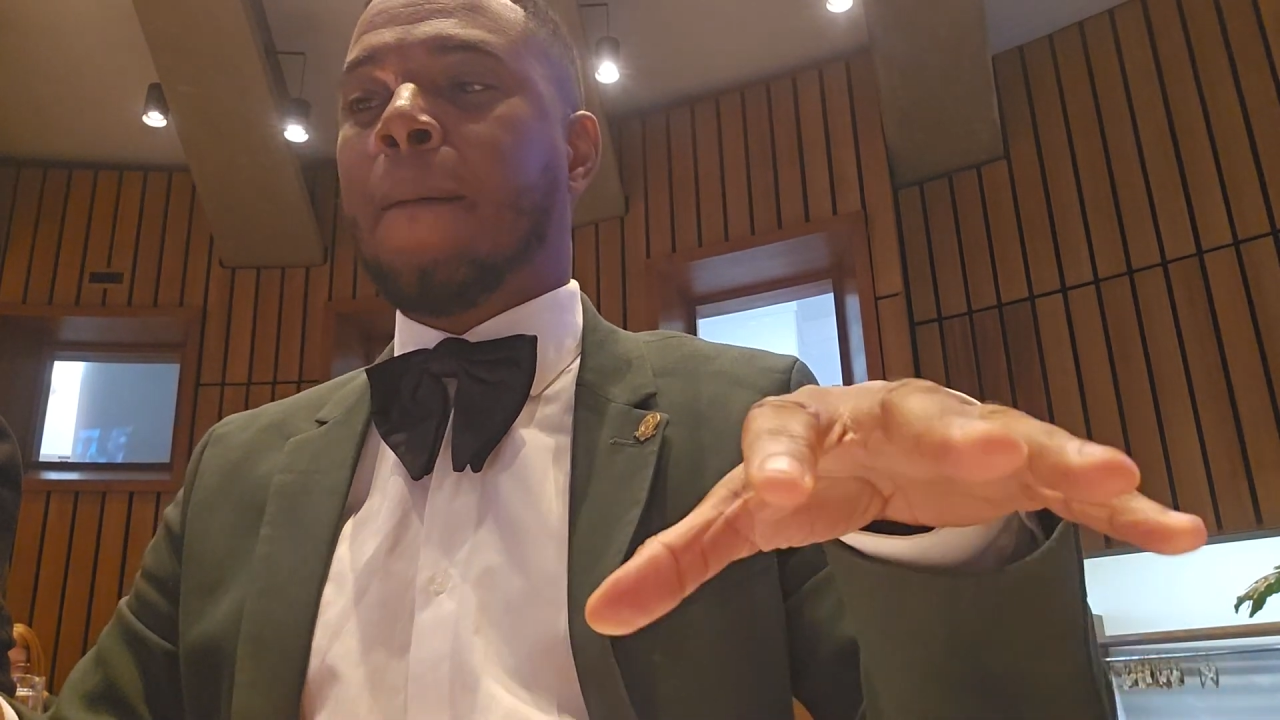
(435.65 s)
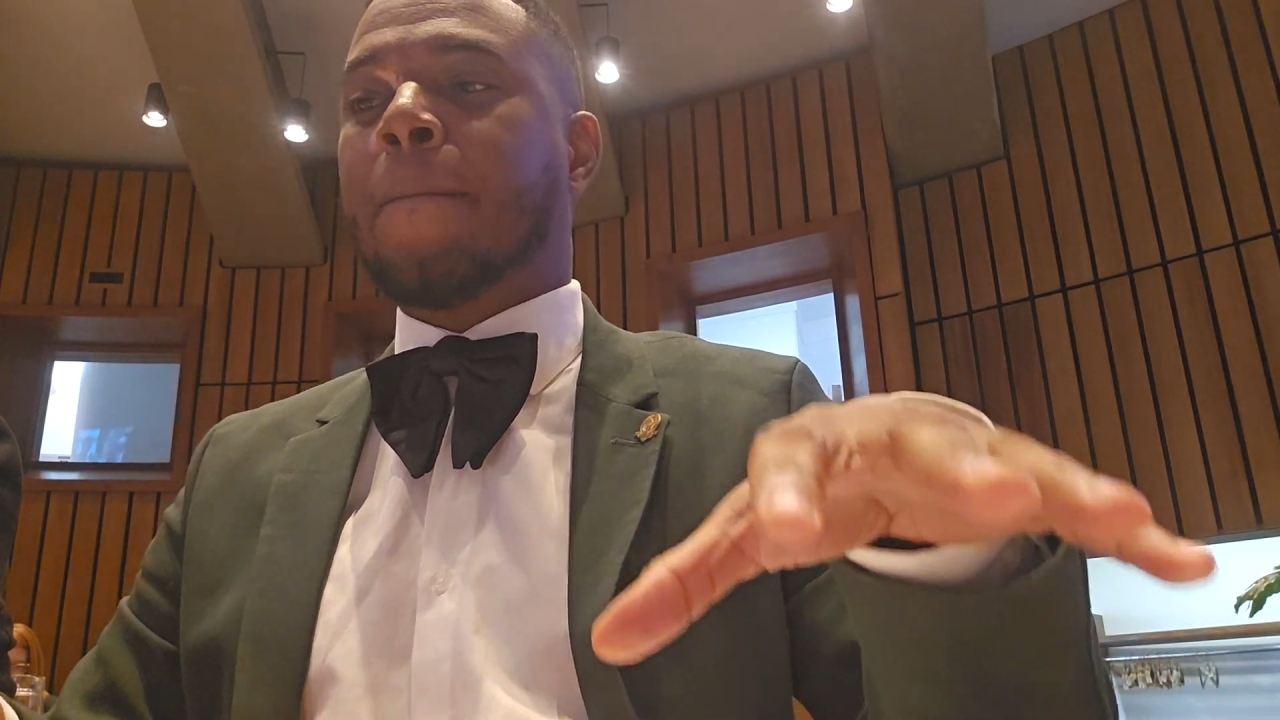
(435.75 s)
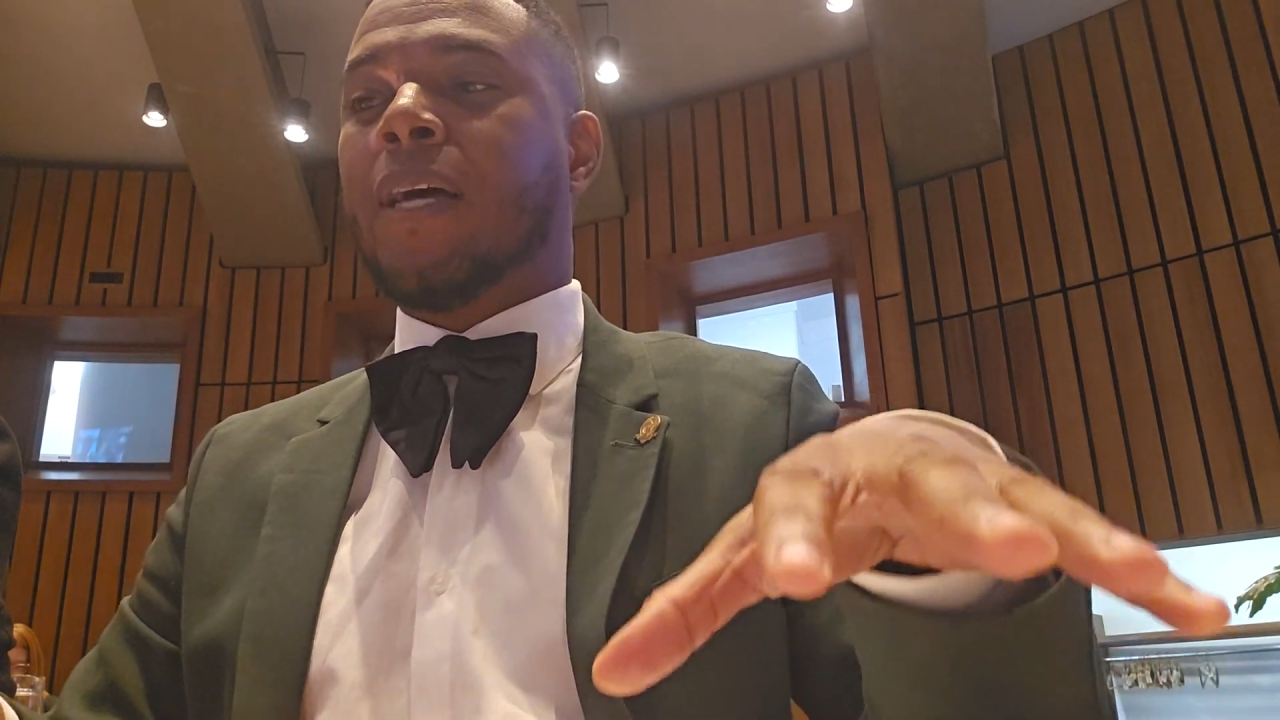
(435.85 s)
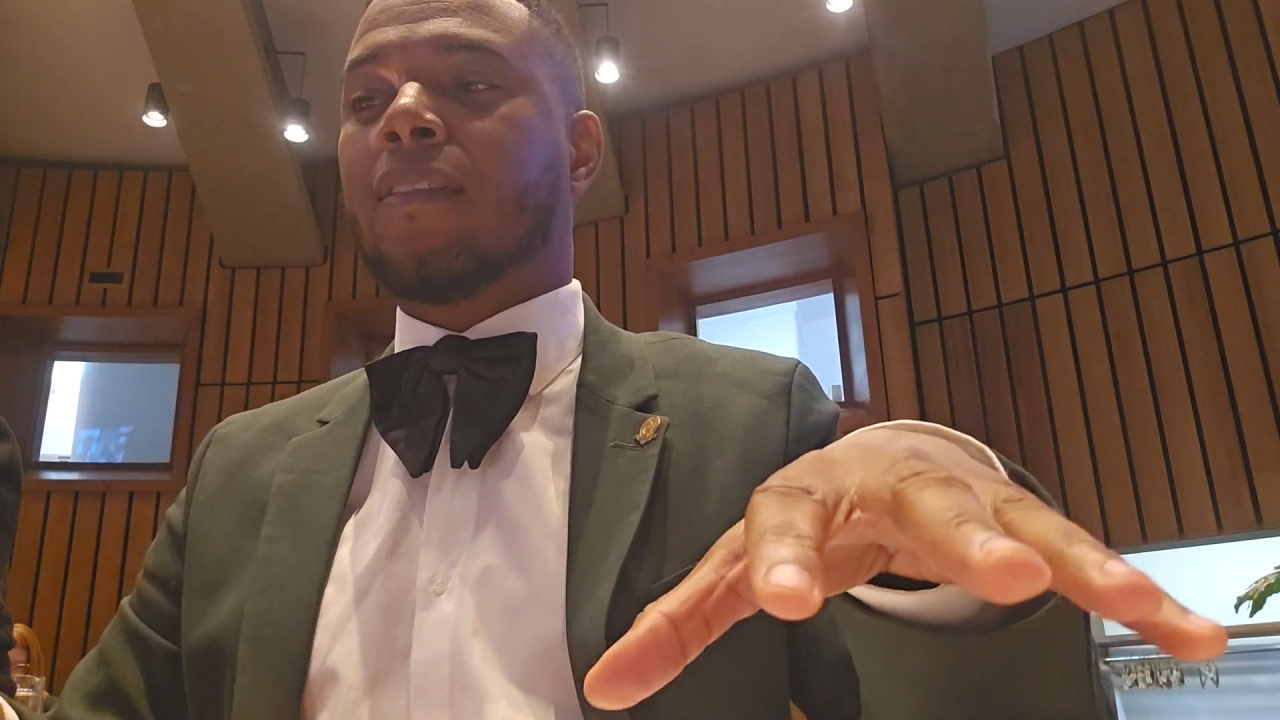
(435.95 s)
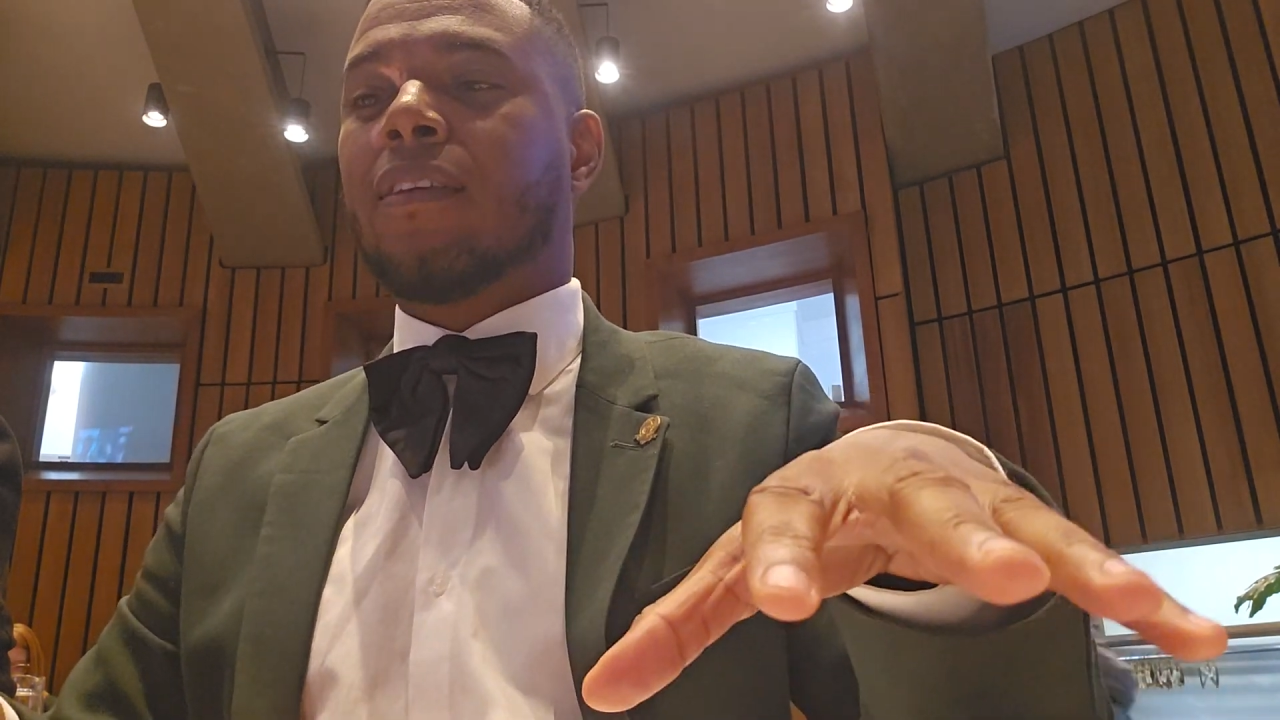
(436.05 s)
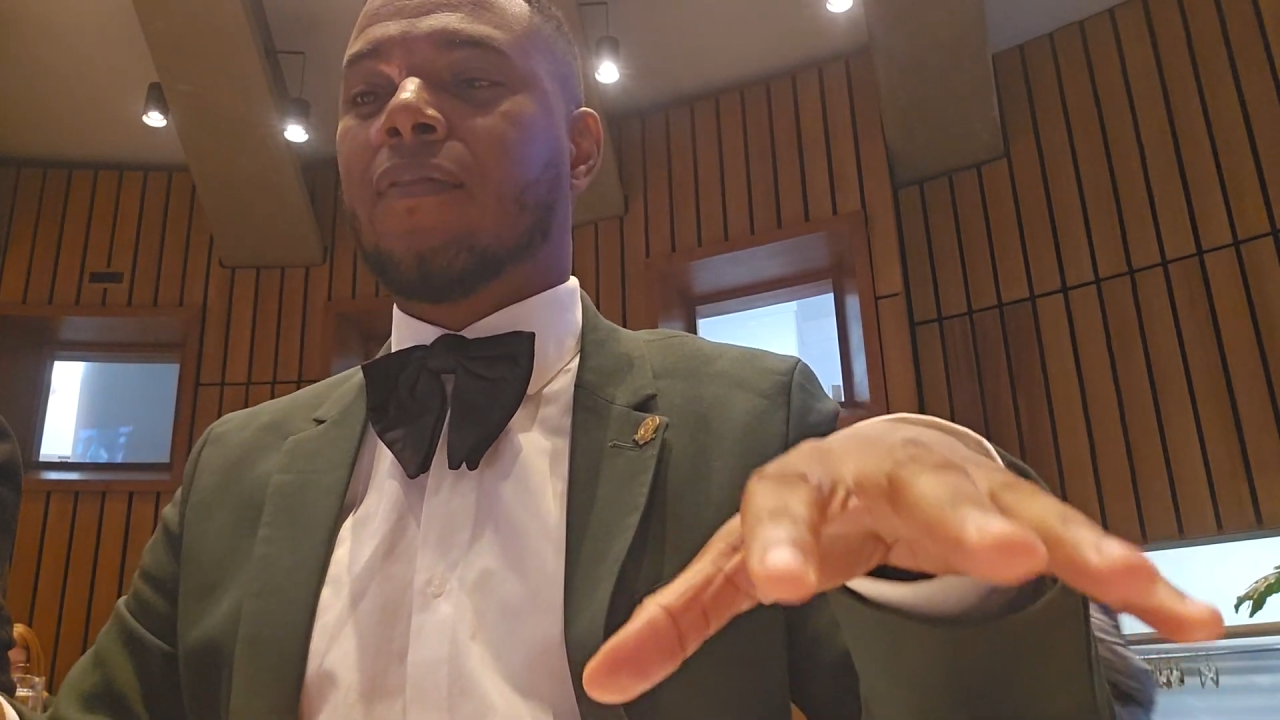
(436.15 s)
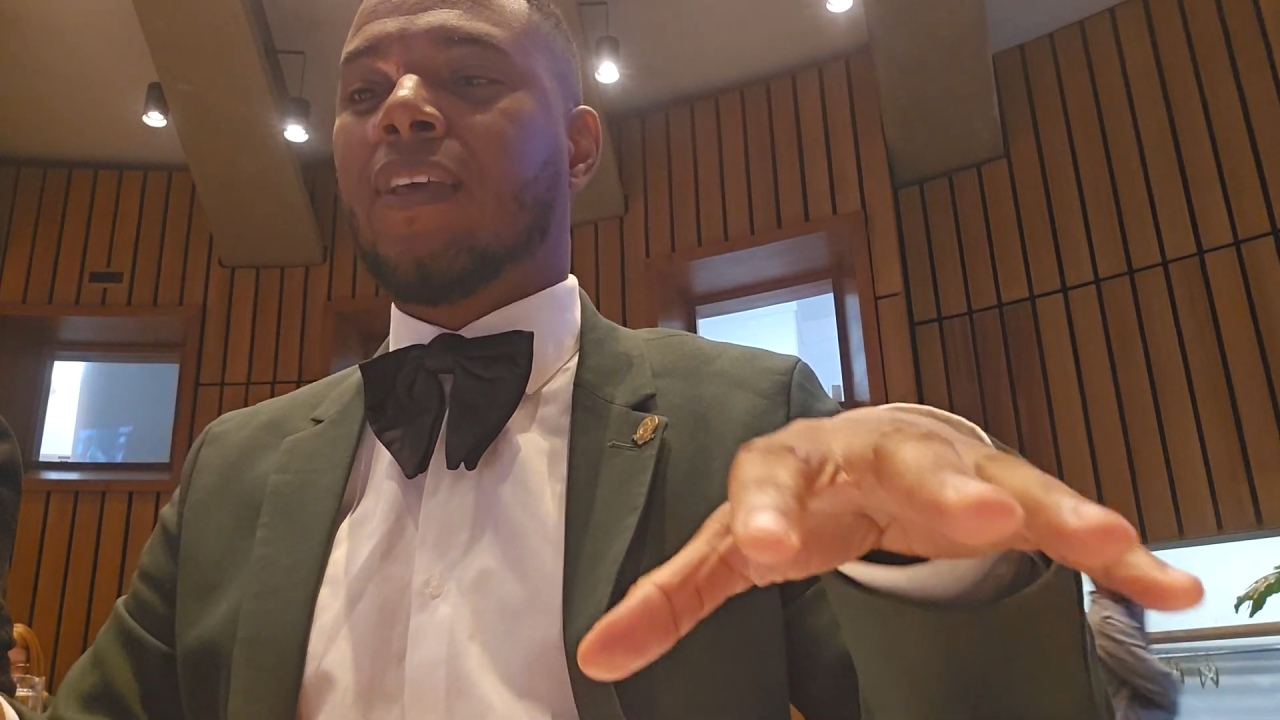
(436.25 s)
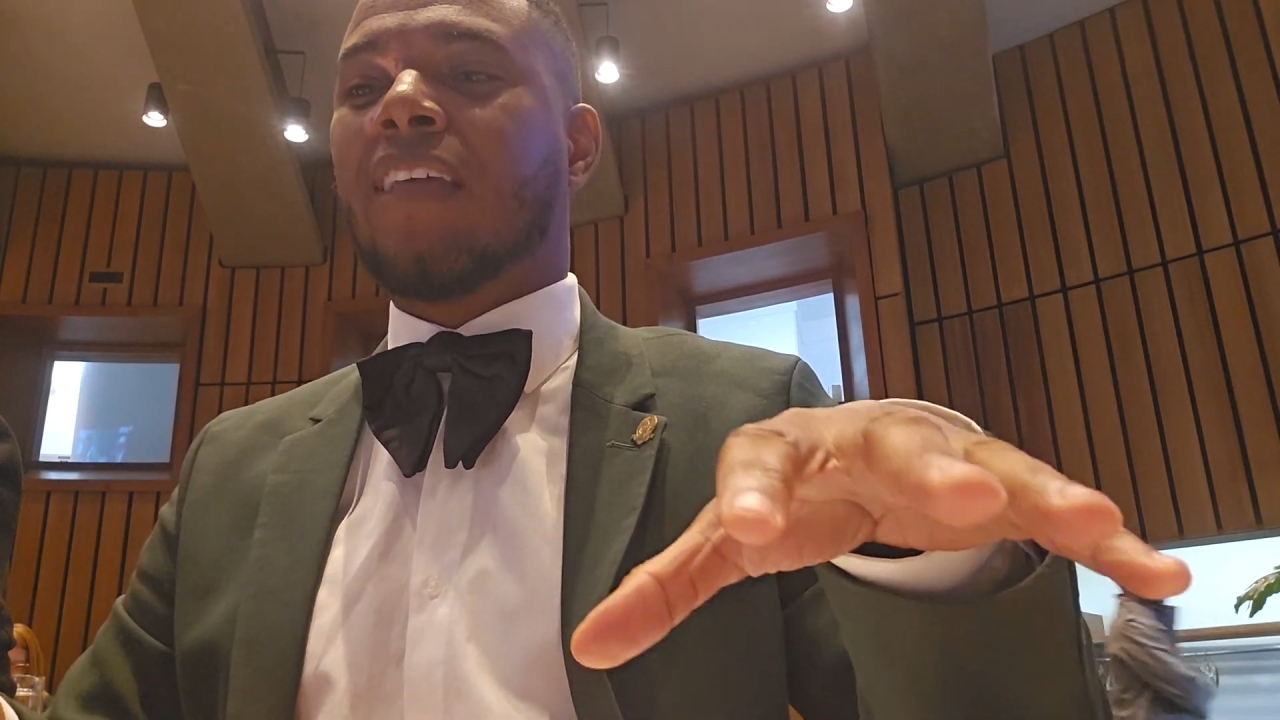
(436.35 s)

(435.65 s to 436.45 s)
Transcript: But